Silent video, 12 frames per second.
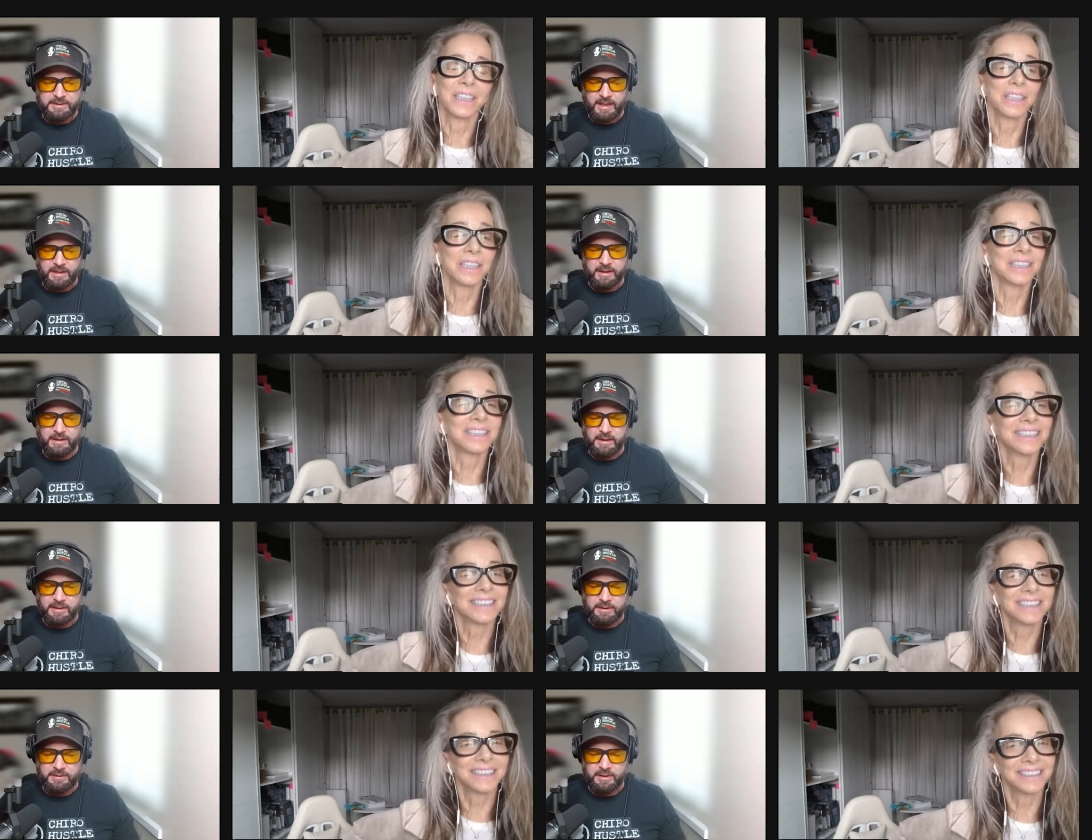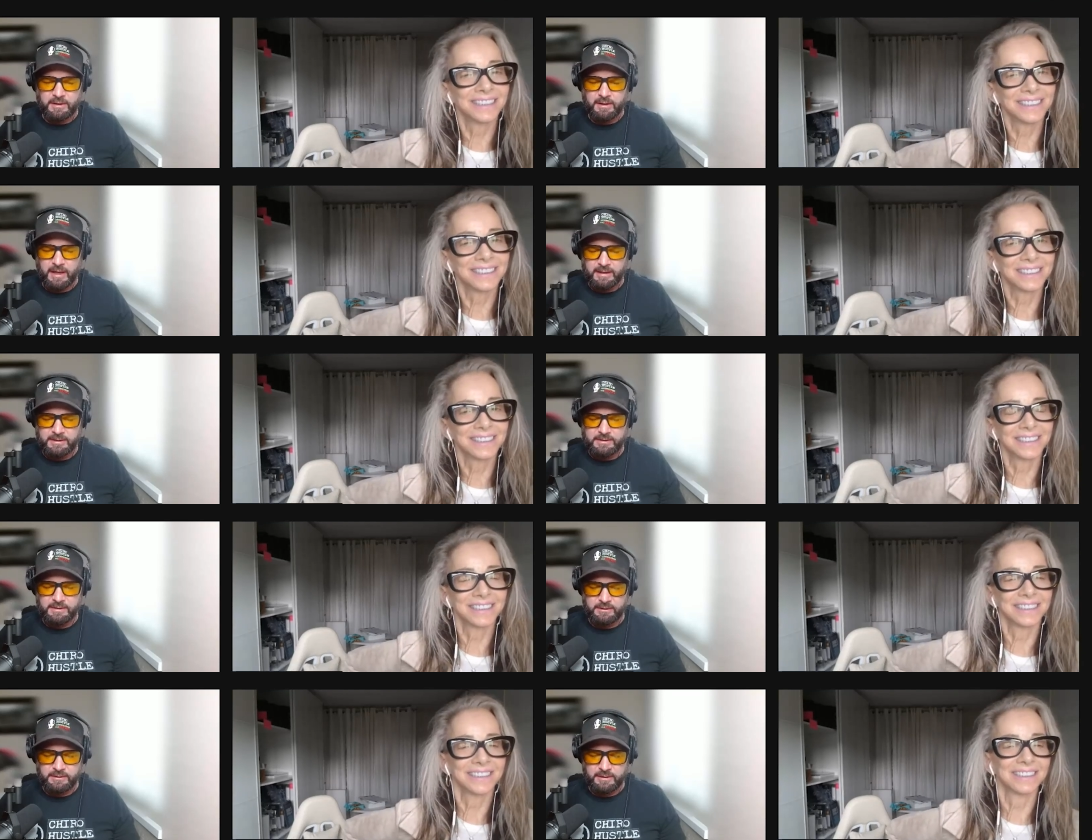Speaker 1: i think that there's a lot
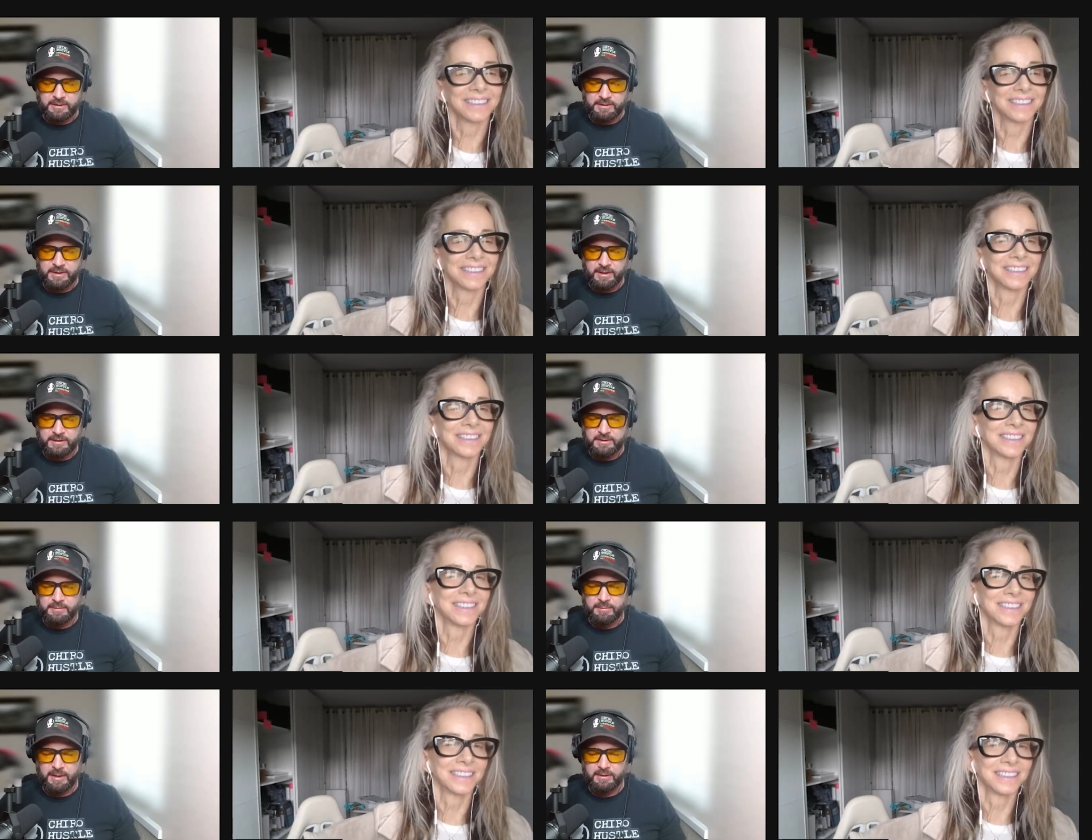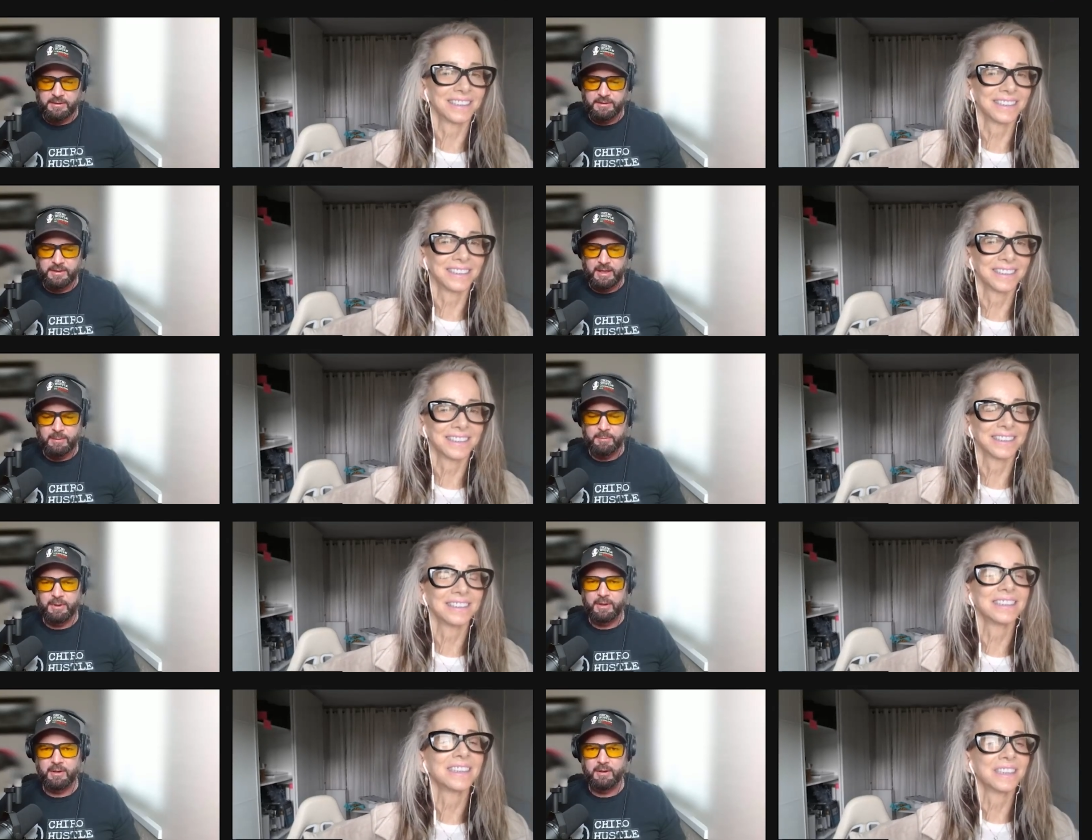still to discuss about the
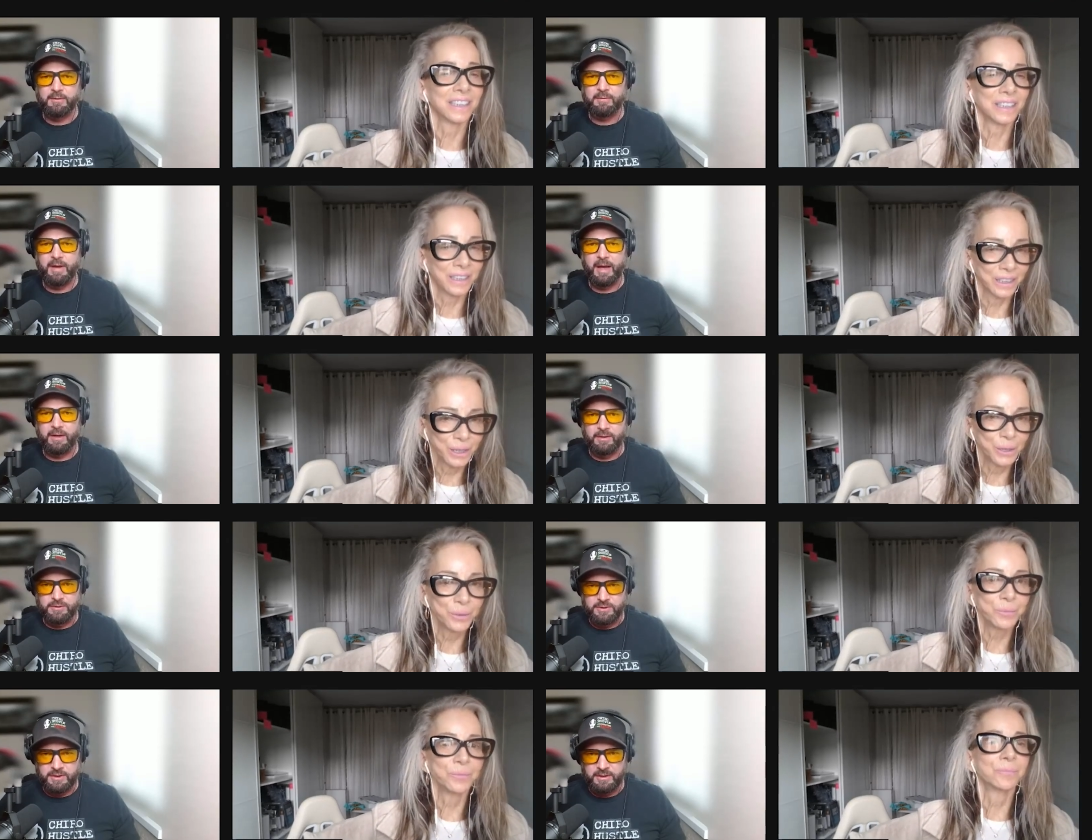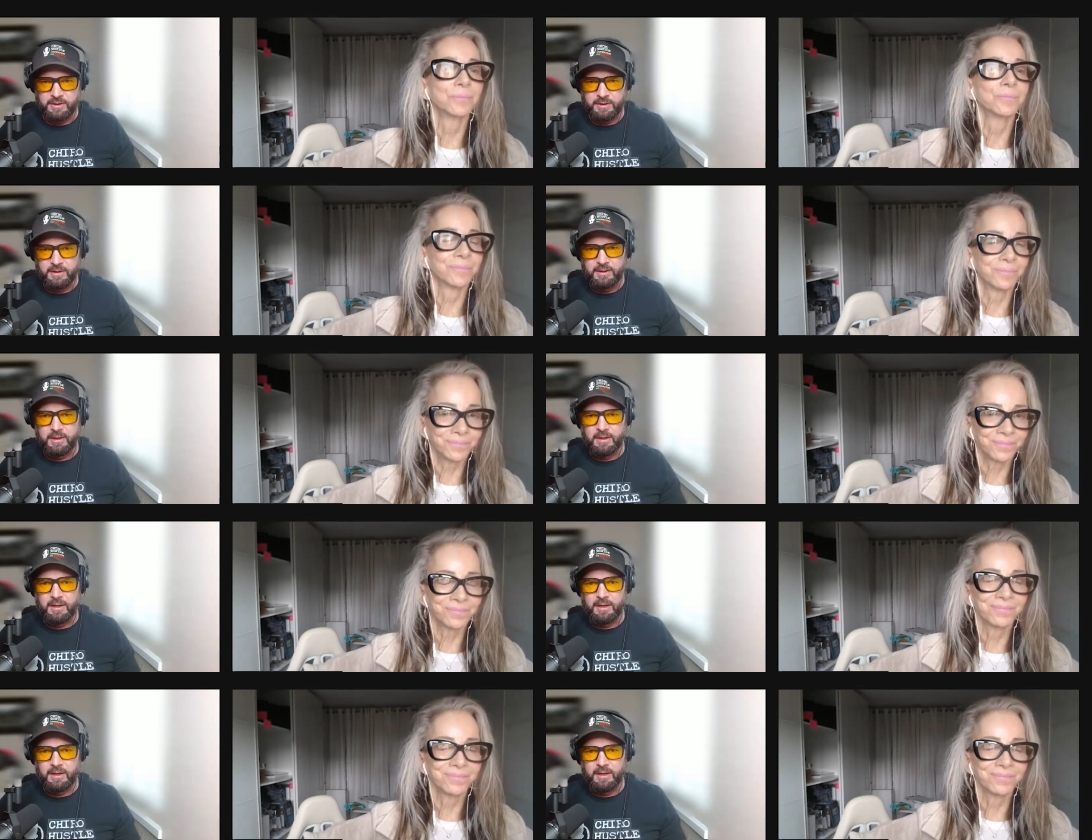topic of algae mm-hmm.